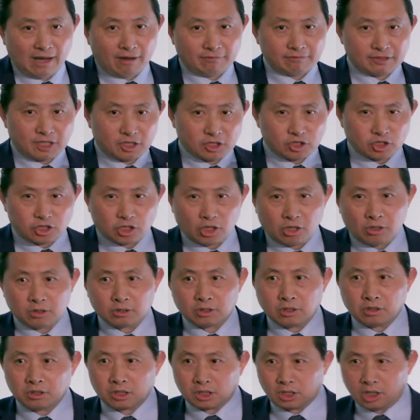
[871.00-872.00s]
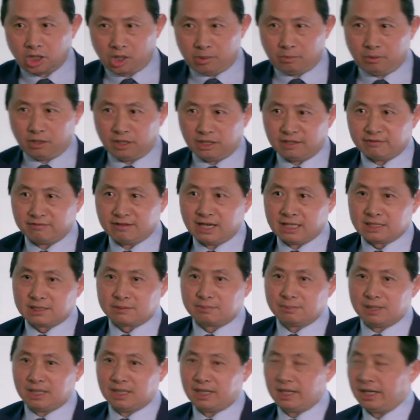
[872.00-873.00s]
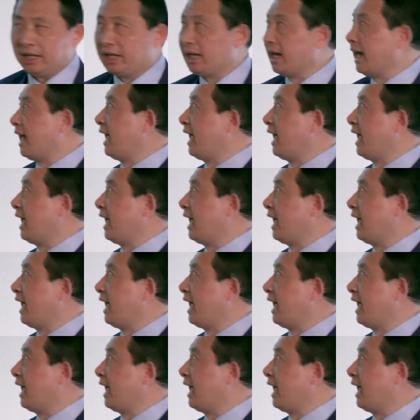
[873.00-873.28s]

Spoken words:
of the total global investment in